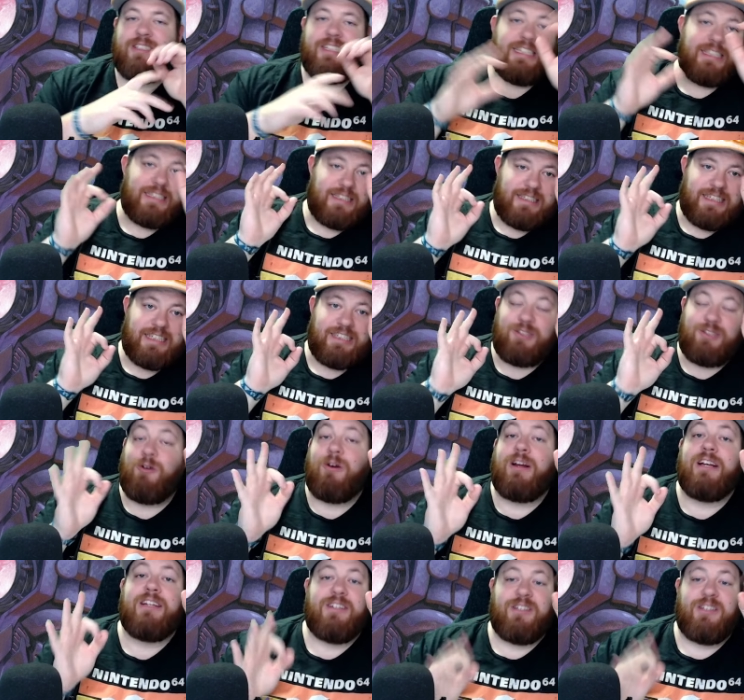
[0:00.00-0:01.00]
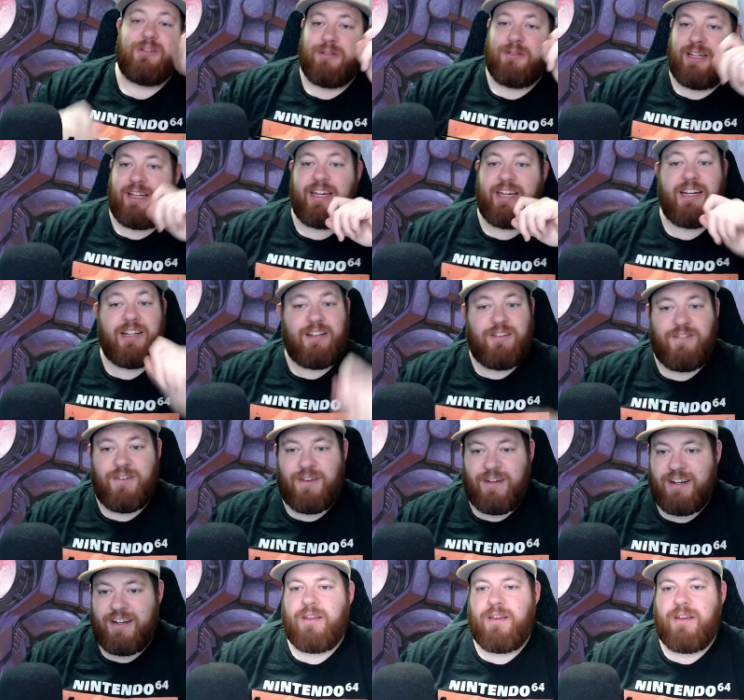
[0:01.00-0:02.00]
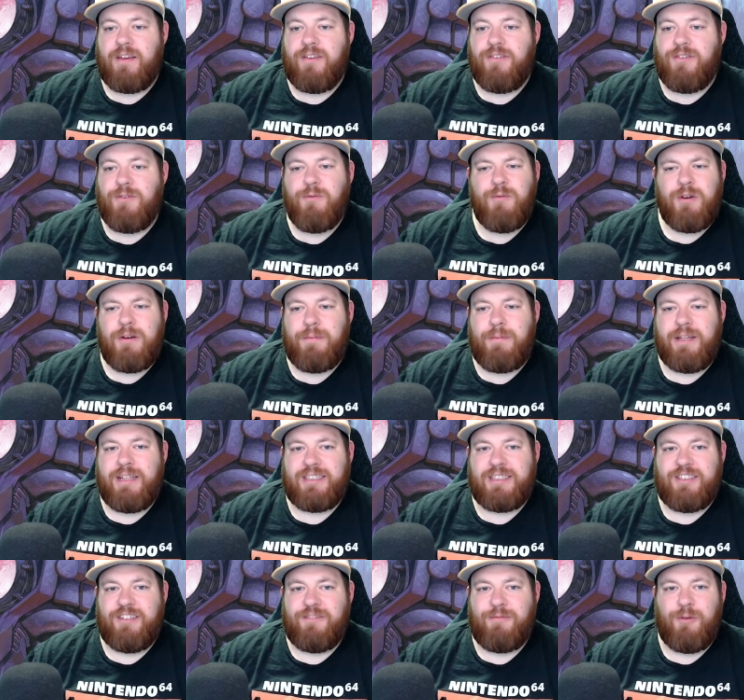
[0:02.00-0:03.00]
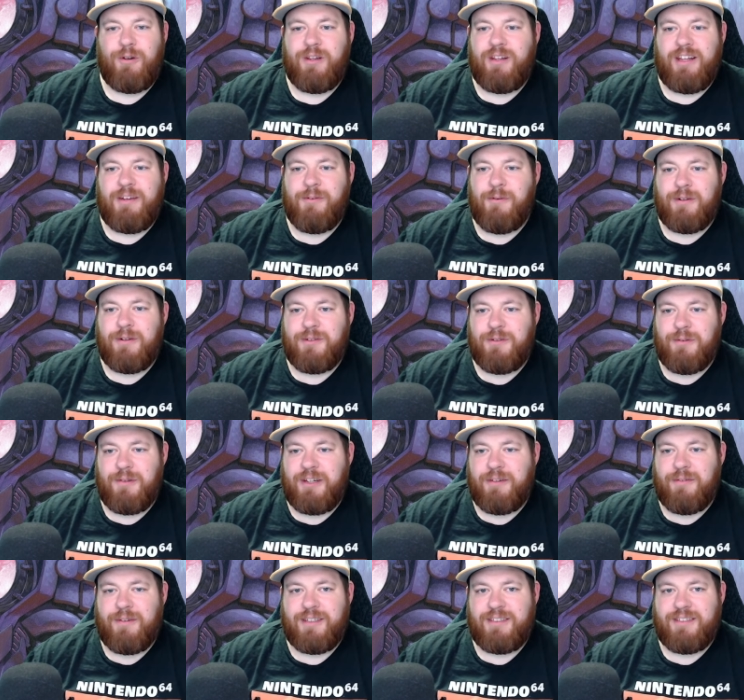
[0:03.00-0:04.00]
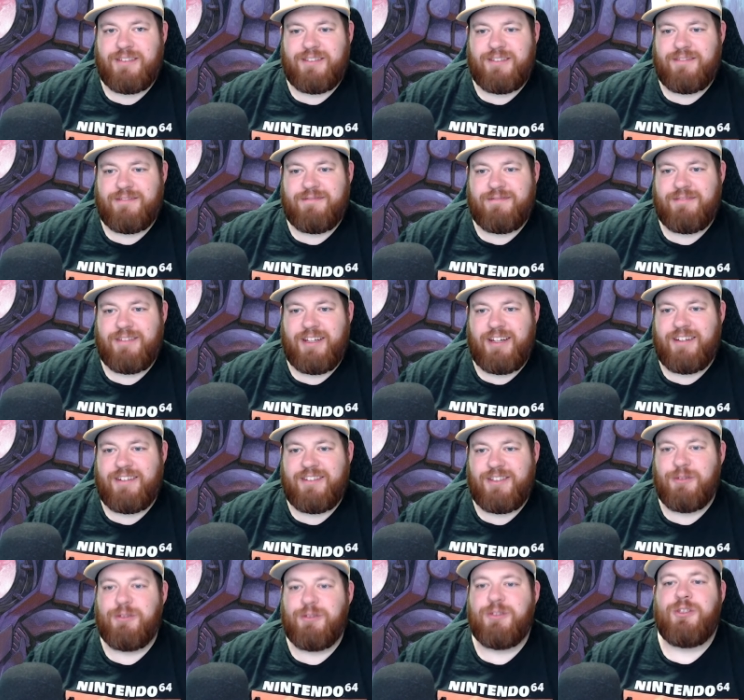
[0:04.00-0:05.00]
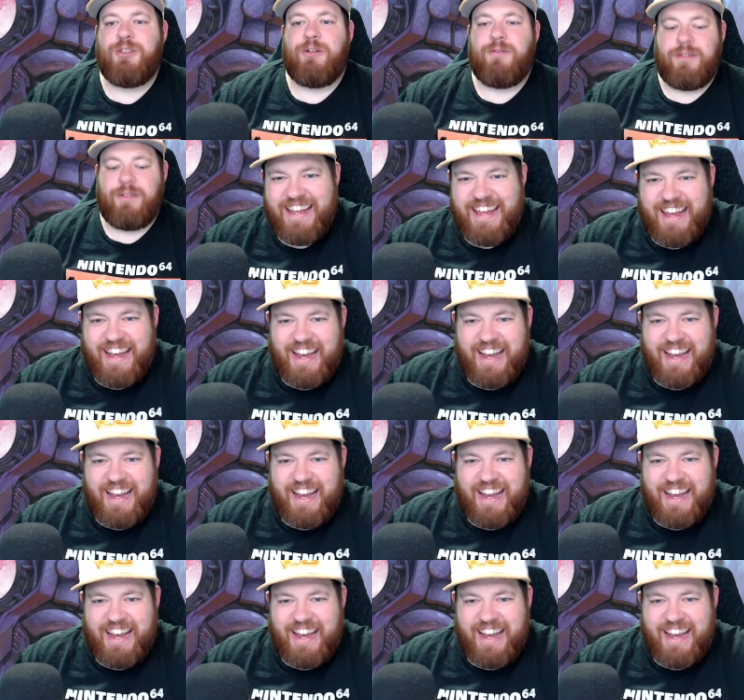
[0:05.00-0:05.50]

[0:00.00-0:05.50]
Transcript: It's great to do that, and it's fun because you want to play that stuff more than they want to anyway. So yeah, you deserve it.